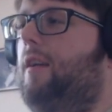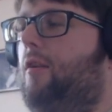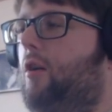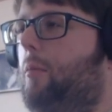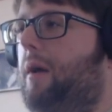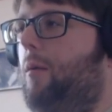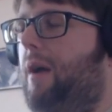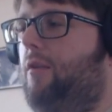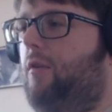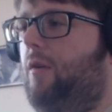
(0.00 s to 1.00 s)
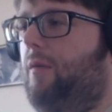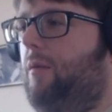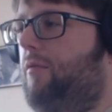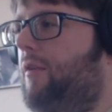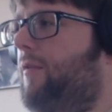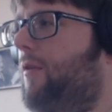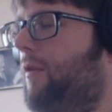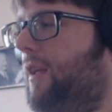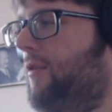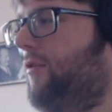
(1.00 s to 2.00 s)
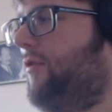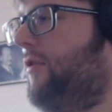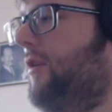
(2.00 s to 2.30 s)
And no better way to do it than in front of an audience,